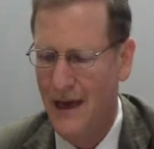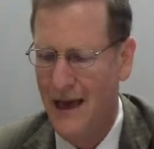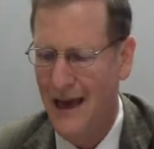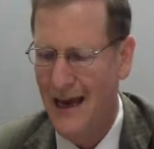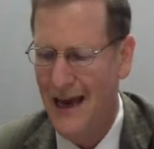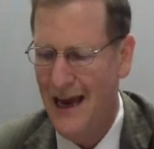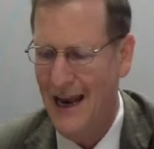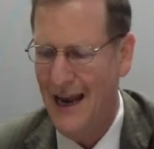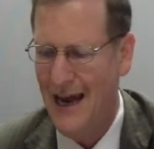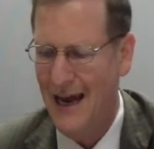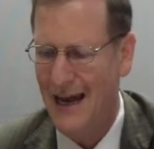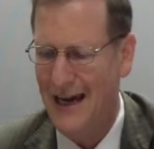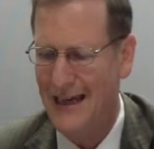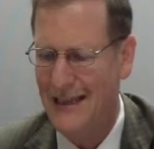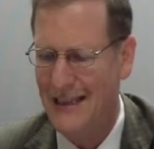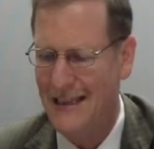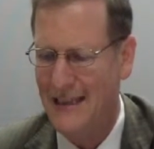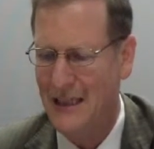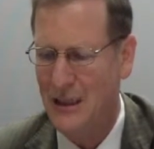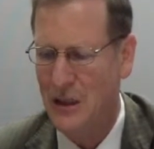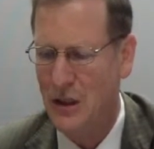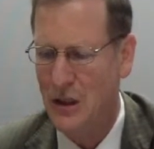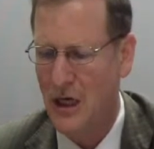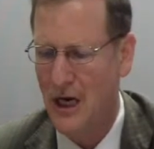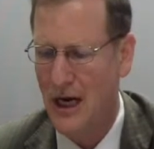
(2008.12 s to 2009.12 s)
Ela
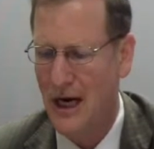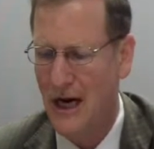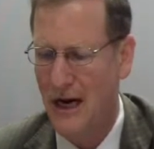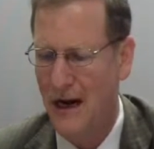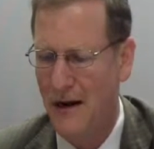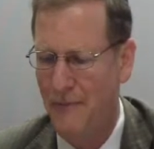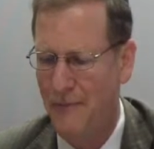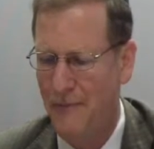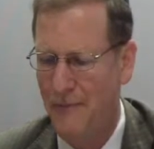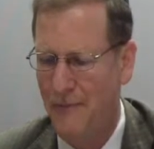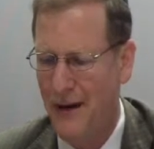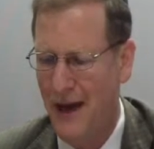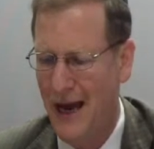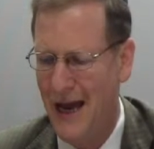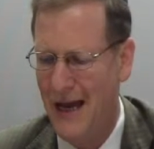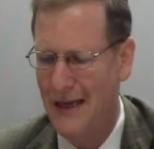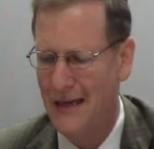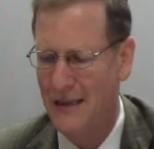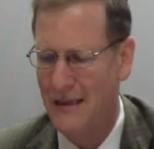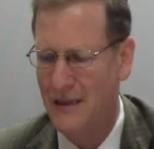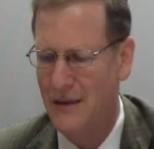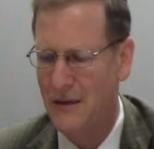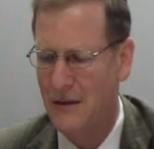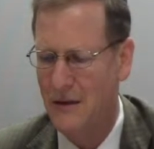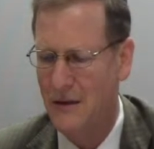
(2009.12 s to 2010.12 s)
Chatzisha
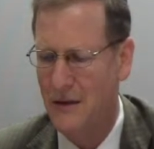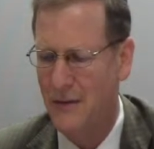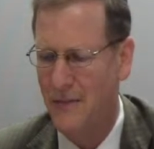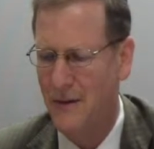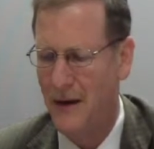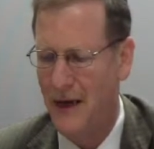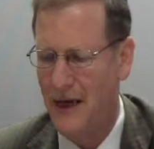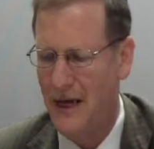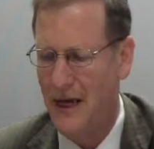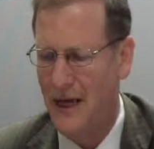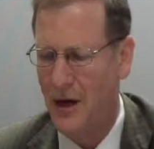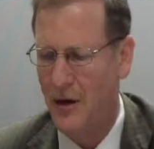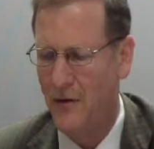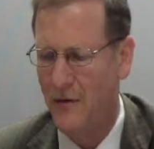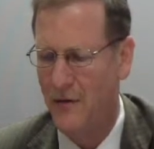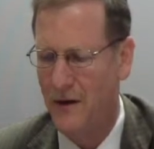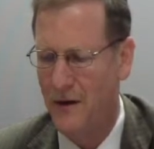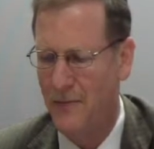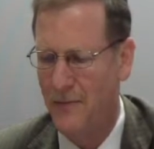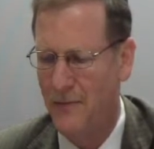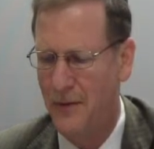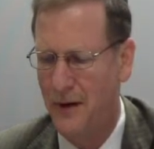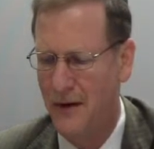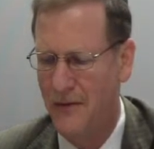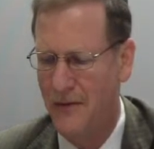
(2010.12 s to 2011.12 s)
past the beginning of
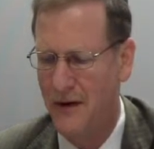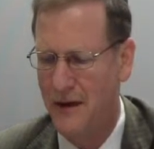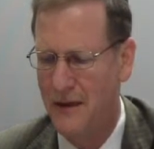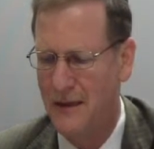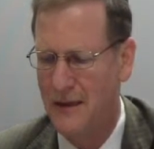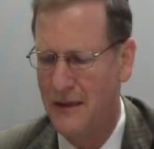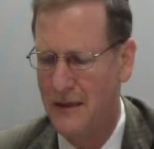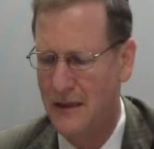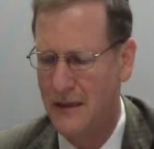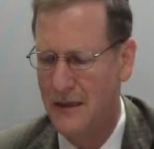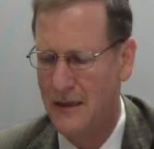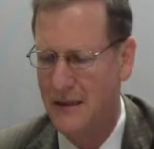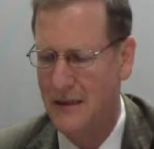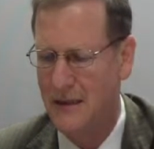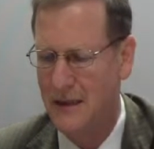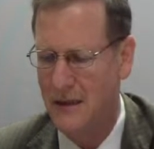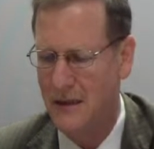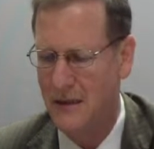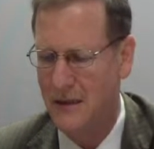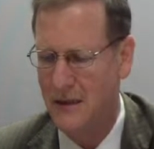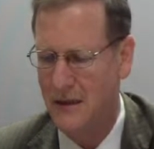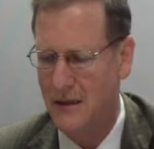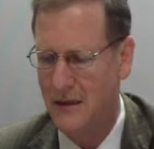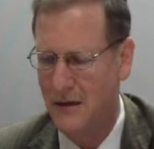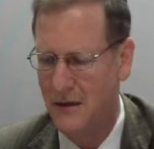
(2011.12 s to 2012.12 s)
the previous
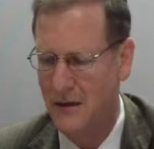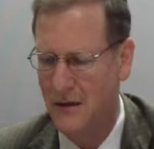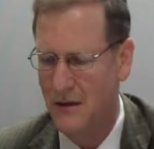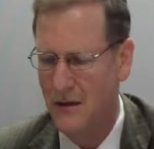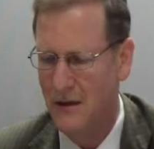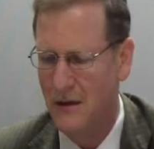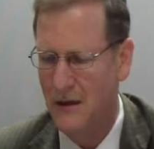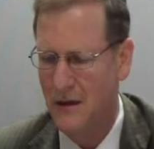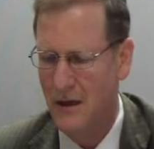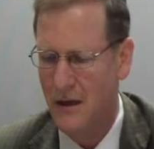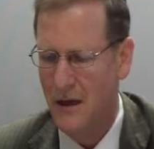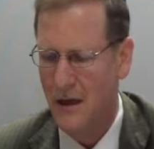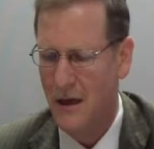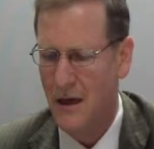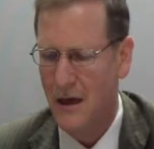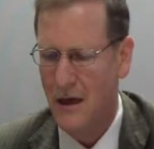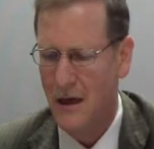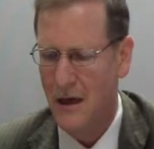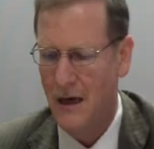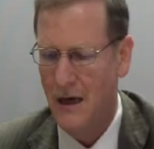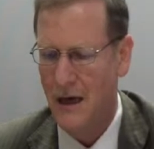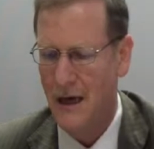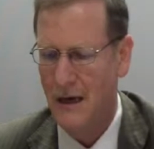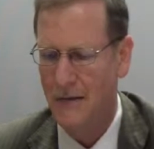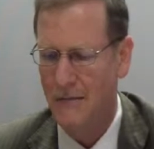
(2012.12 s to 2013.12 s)
season.
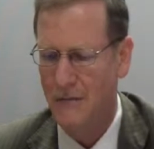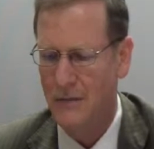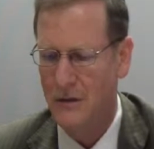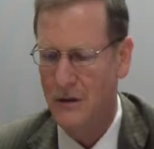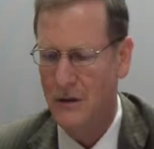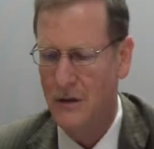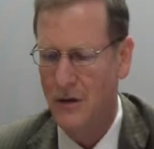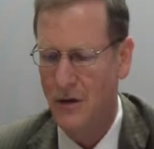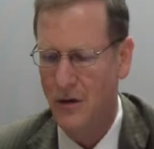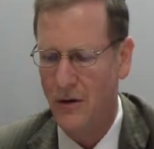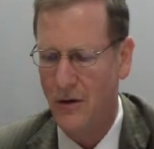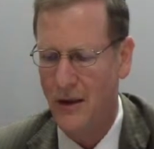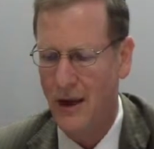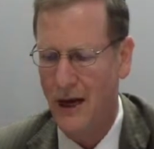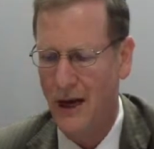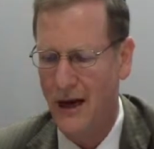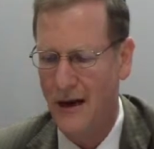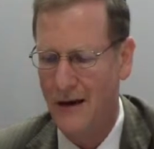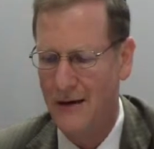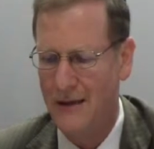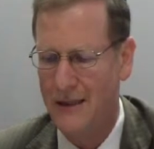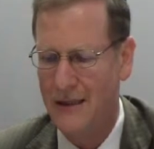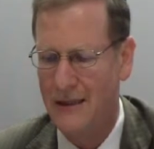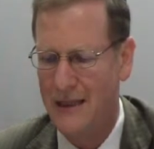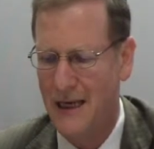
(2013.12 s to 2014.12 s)
Um, so there
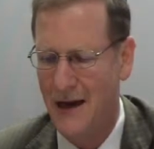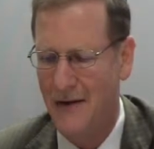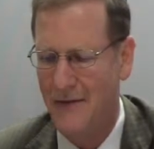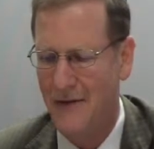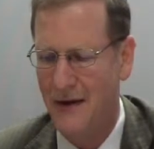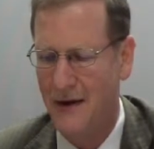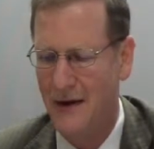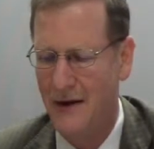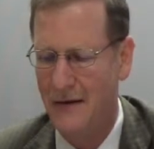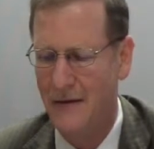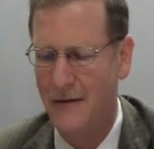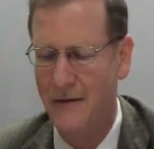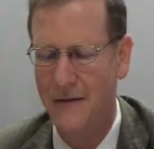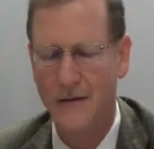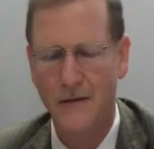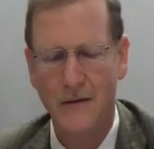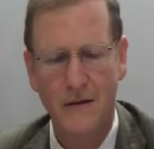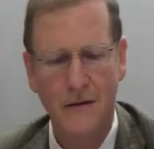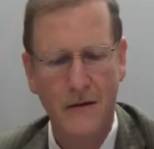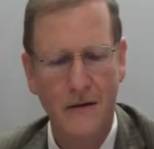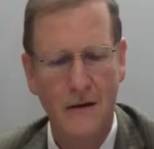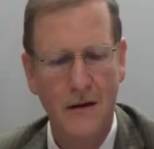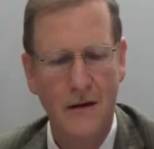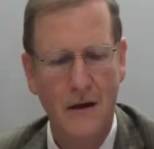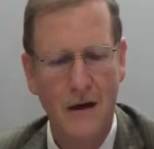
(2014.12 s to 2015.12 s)
are seven
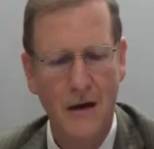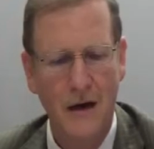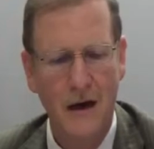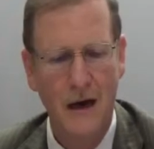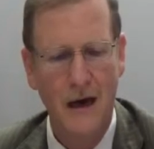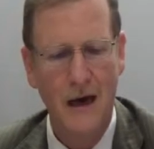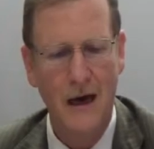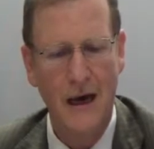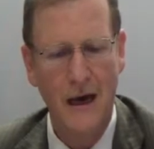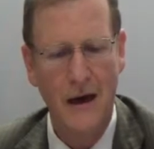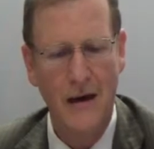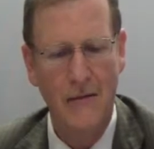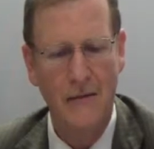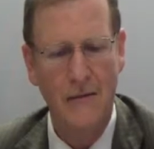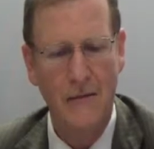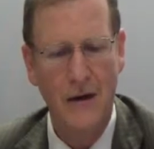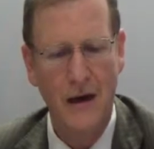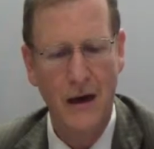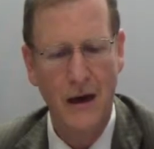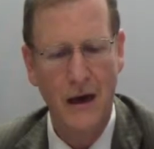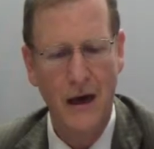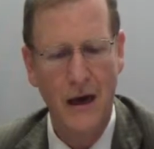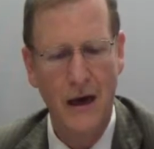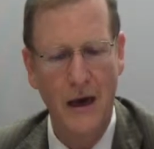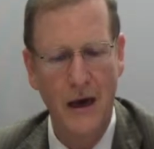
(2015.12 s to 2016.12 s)
um,
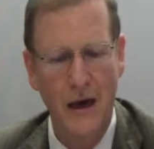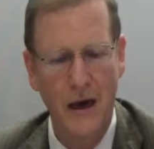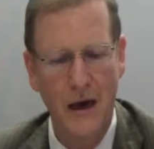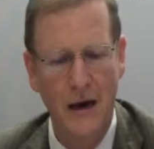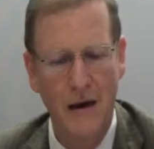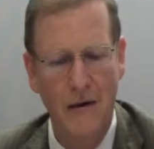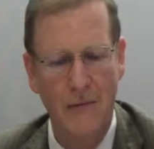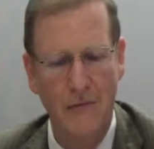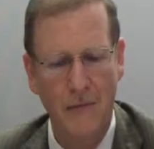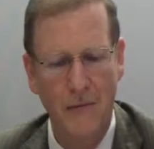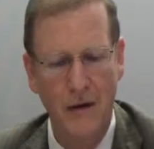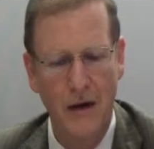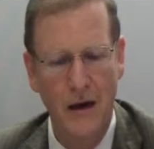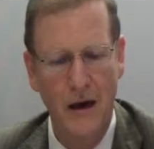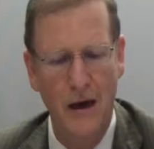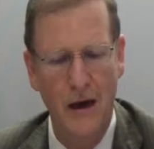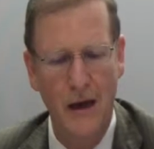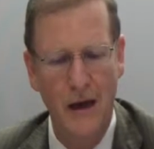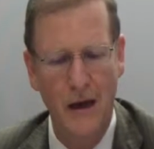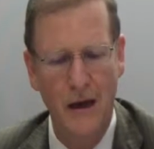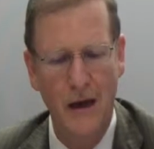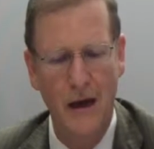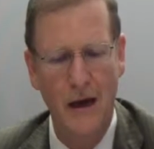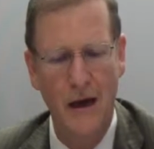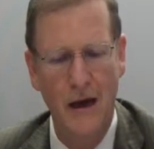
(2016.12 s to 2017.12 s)
um,
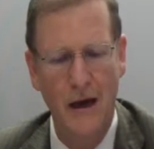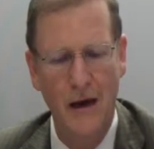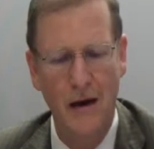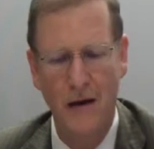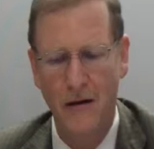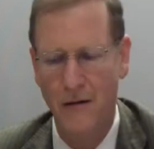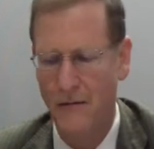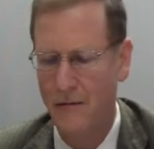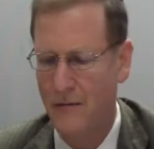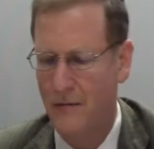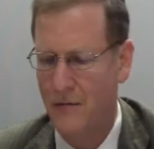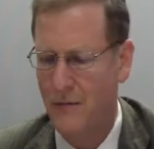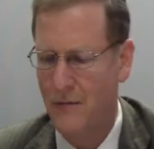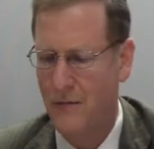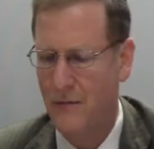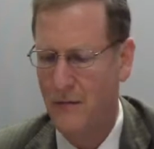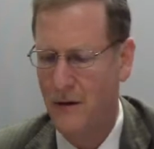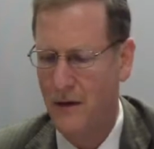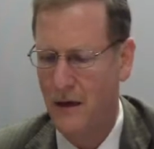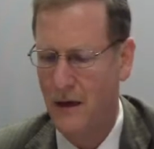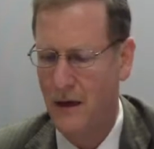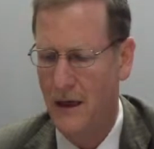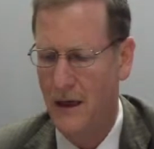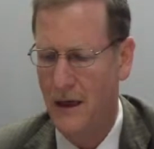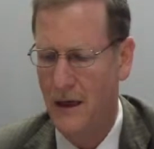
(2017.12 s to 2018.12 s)
a,
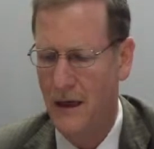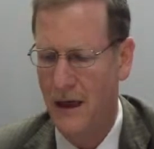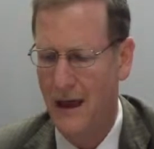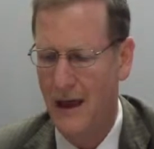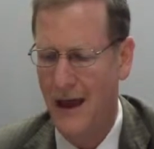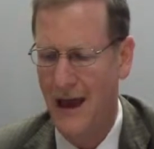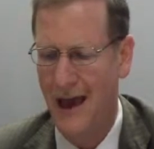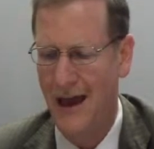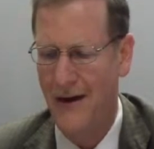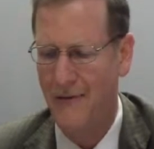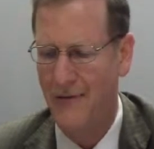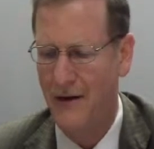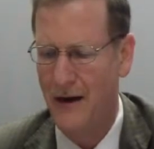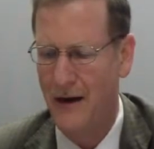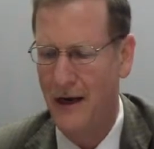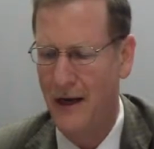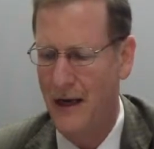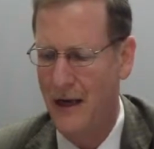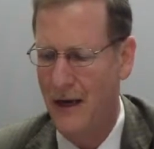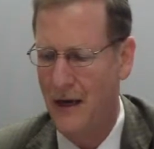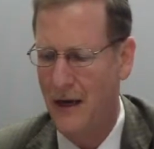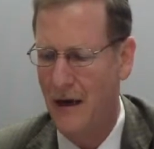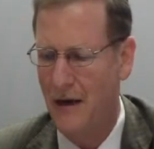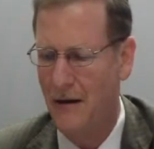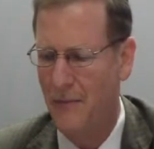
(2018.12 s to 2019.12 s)
um, a
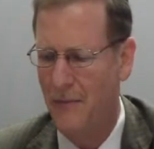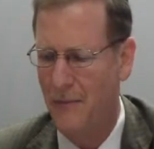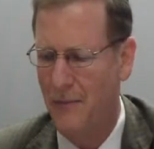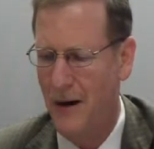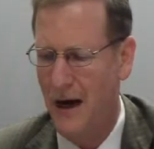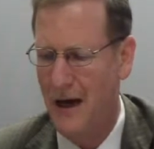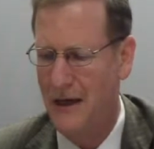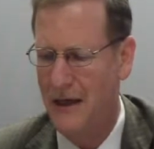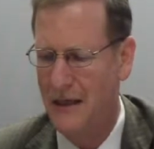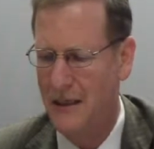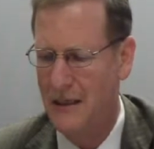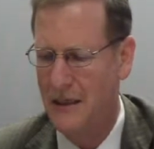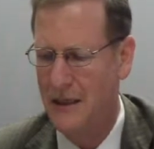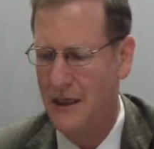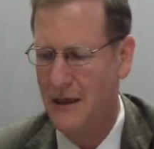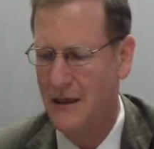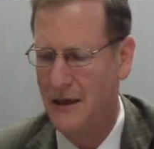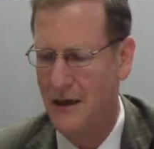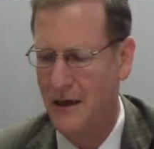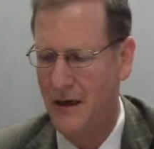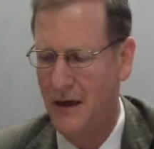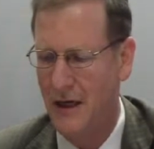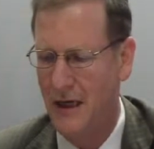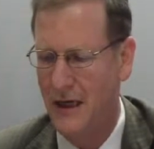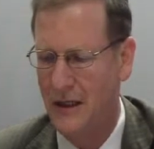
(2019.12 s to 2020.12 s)
heavenly bodies that
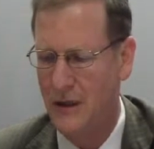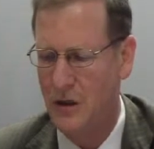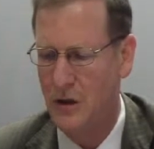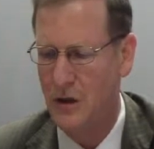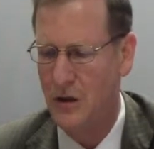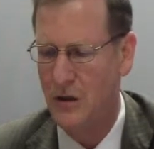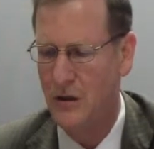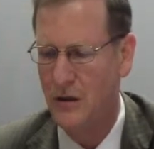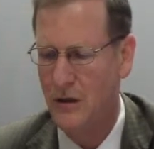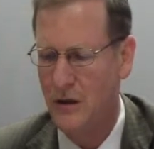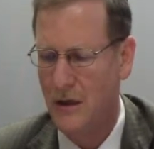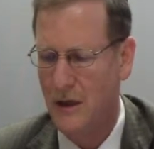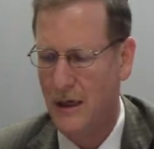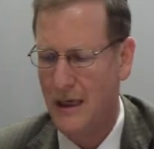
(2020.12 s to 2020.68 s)
are each